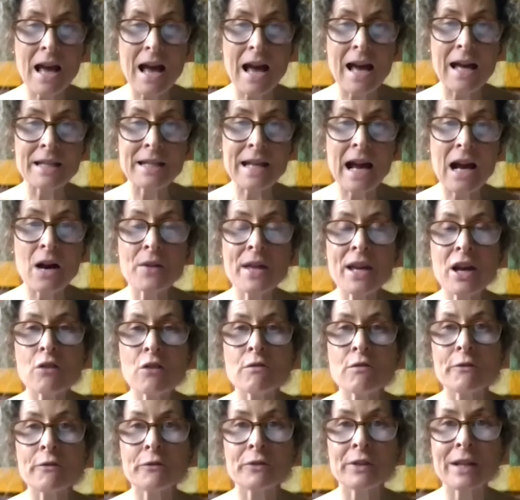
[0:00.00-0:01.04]
and how they
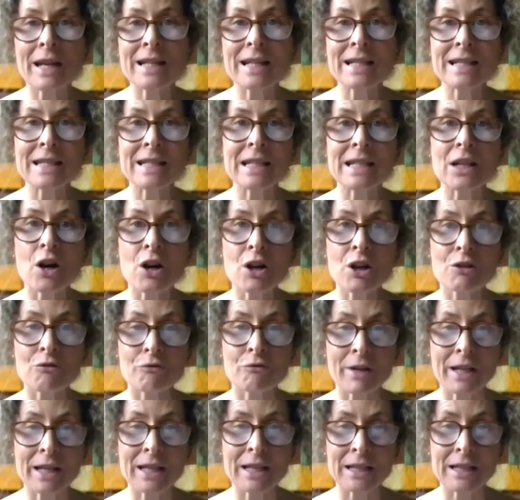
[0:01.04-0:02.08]
are reflected in our
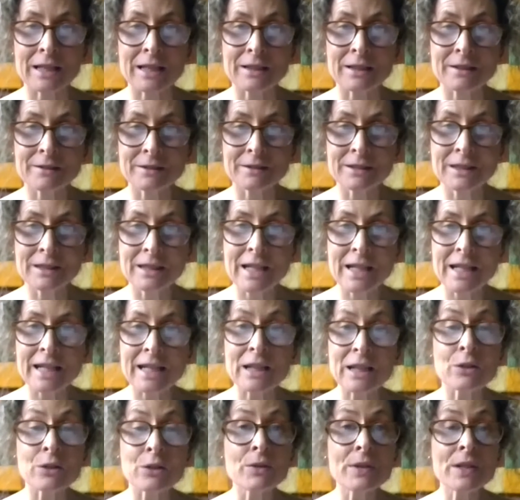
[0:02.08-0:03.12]
curricula.
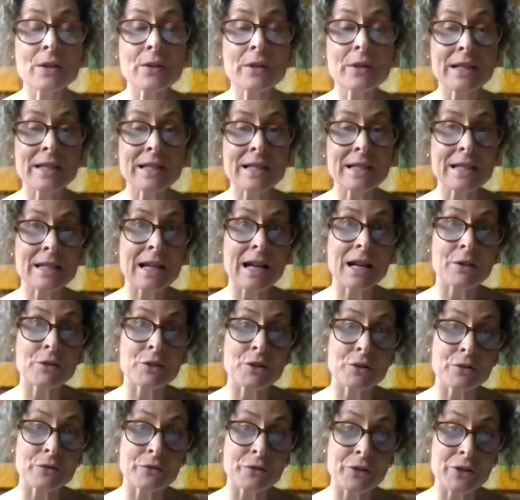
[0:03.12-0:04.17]
It'll also consider how
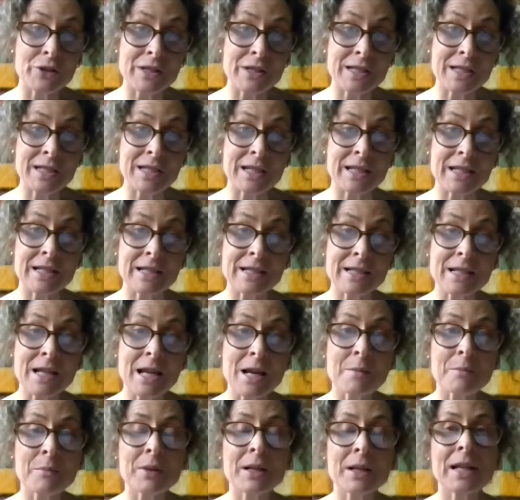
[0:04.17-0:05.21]
universities
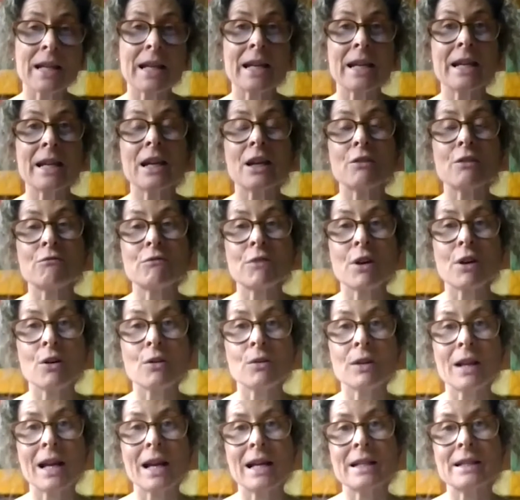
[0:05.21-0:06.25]
play a
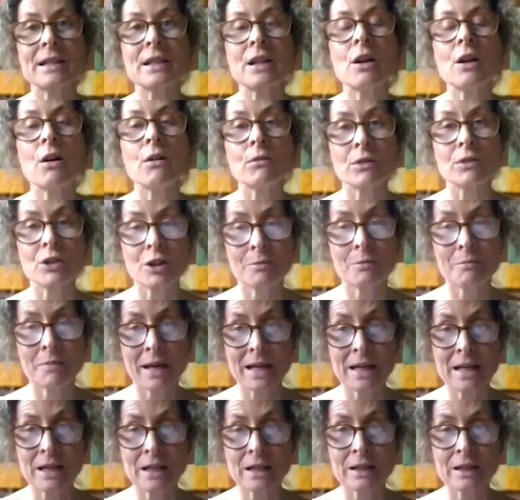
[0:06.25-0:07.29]
role as culture
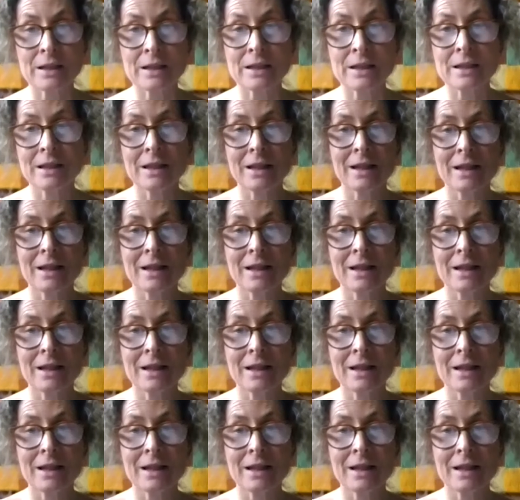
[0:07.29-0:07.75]
makers.